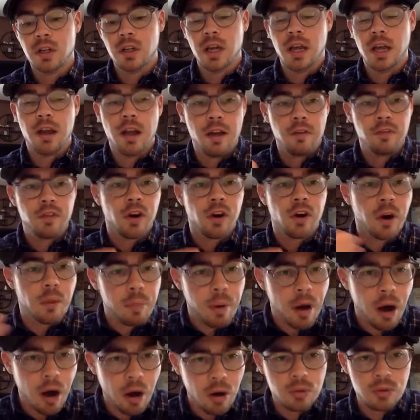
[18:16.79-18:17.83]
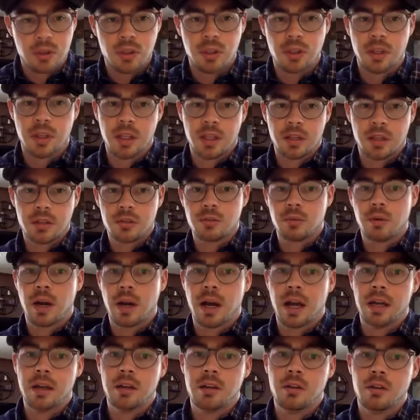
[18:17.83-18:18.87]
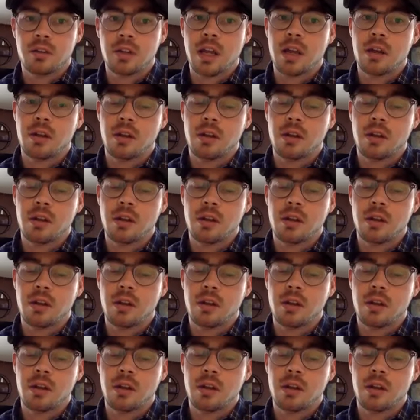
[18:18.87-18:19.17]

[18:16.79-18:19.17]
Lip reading: if you're opposed to this, right, you say,